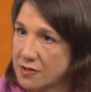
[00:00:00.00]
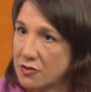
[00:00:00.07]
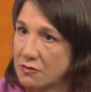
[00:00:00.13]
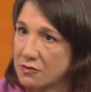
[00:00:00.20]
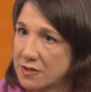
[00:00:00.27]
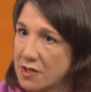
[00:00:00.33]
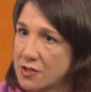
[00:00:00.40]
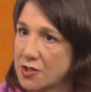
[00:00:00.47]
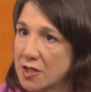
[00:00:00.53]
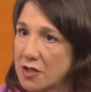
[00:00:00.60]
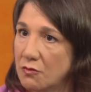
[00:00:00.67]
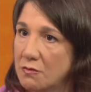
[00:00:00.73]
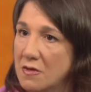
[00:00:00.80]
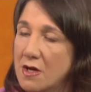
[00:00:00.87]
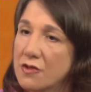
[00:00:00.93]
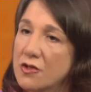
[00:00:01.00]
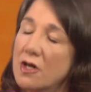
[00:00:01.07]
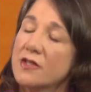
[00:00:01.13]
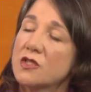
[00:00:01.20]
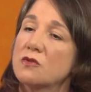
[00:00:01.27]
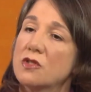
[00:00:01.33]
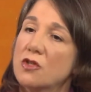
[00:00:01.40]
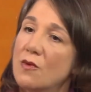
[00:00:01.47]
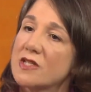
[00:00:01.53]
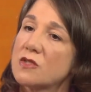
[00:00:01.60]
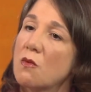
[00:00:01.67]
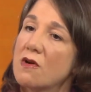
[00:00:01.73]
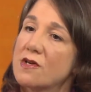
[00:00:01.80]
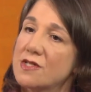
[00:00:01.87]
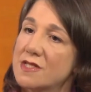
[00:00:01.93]
So essentially, the U S, U S
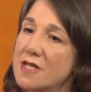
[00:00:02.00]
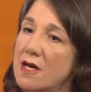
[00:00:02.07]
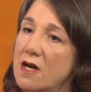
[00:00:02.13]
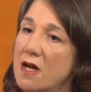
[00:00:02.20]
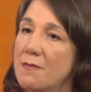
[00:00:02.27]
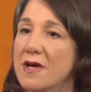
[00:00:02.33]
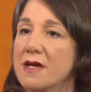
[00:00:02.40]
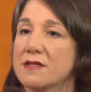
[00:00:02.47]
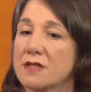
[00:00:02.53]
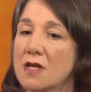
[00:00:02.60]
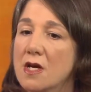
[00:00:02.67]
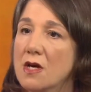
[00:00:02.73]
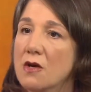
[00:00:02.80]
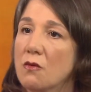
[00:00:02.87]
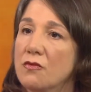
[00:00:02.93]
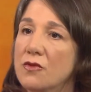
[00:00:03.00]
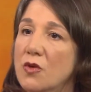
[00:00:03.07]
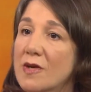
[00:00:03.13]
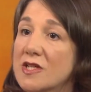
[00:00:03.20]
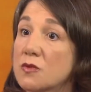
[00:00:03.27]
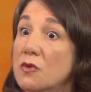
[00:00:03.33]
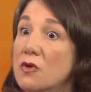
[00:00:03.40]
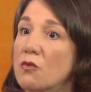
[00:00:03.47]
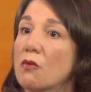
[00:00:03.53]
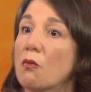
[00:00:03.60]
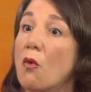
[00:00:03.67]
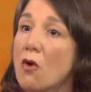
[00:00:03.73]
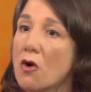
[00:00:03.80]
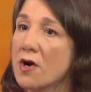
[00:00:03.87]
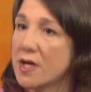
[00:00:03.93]
wanted to set it up as the U S would
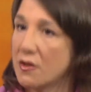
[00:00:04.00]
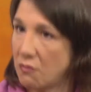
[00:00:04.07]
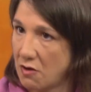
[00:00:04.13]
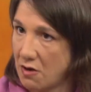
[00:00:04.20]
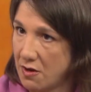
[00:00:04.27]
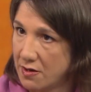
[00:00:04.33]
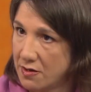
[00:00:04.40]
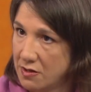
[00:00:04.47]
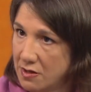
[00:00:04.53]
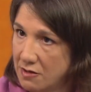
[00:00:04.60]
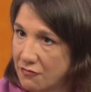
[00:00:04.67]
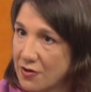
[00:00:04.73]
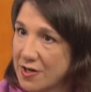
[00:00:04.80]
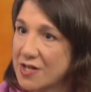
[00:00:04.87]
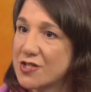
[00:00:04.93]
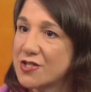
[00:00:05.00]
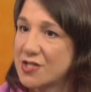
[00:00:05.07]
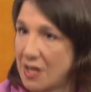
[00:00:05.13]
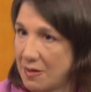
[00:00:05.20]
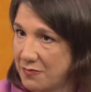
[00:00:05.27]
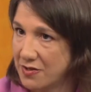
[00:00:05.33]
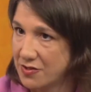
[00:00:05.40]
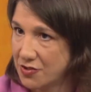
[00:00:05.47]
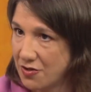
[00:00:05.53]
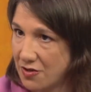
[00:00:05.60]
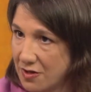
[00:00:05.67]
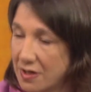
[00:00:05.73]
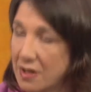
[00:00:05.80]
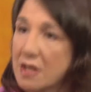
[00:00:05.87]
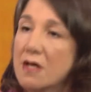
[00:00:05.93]
reward Iran for each step it
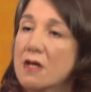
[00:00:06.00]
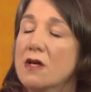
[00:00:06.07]
took.